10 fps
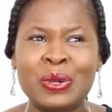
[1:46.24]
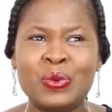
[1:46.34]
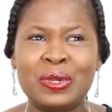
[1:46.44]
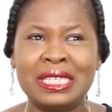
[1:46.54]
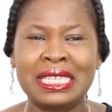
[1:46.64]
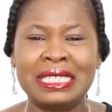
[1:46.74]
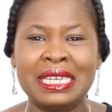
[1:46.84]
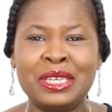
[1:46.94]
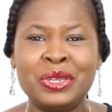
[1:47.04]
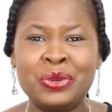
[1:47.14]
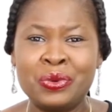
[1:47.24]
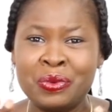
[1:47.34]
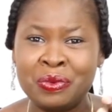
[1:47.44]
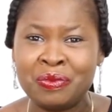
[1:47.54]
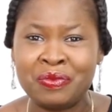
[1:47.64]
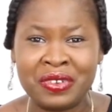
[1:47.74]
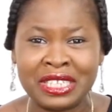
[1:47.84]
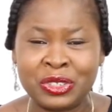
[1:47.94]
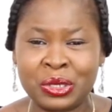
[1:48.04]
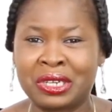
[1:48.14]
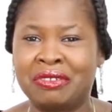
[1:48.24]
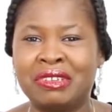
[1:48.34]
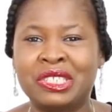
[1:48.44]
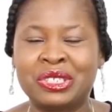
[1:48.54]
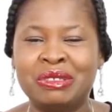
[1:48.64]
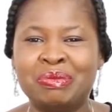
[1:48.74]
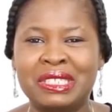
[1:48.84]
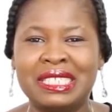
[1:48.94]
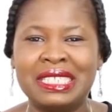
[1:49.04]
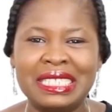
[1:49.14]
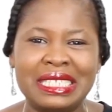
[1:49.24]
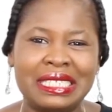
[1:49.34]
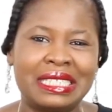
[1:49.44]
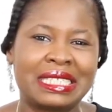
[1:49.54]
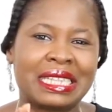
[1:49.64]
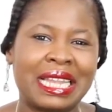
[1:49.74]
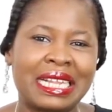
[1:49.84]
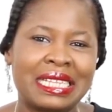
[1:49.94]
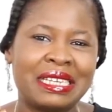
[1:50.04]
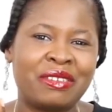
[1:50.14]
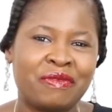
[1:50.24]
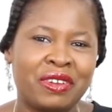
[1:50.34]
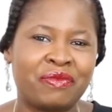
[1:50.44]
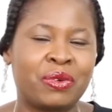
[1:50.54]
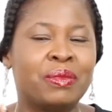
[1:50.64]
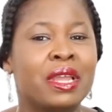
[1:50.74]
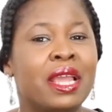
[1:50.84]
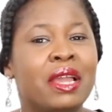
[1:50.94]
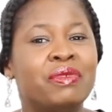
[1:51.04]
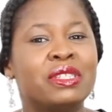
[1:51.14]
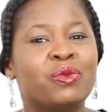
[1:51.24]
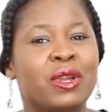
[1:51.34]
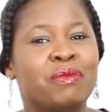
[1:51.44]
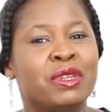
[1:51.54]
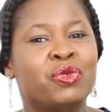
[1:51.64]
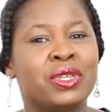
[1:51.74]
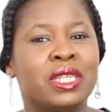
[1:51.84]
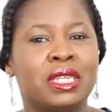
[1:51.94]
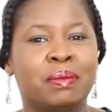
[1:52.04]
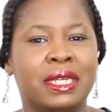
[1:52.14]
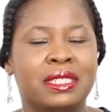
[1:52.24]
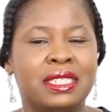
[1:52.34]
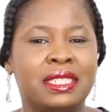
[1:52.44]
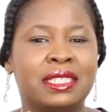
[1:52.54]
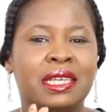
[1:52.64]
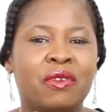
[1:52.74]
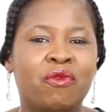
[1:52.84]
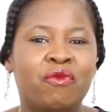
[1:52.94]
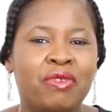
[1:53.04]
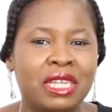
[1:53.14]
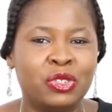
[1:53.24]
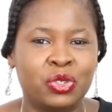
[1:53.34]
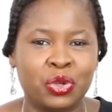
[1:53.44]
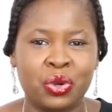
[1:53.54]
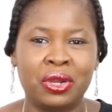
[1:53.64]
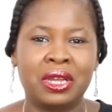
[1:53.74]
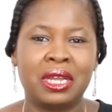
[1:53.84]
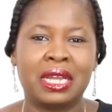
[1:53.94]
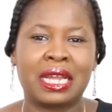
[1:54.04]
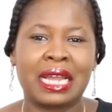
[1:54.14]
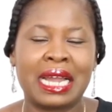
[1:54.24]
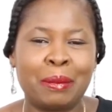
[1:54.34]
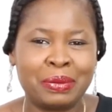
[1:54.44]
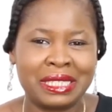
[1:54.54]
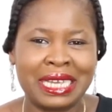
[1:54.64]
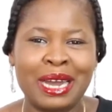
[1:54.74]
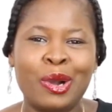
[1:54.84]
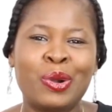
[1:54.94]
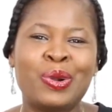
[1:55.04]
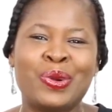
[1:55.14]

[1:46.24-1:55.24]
we started new venture creation. But this is slightly different from everything we have been doing in the past. This is venture capital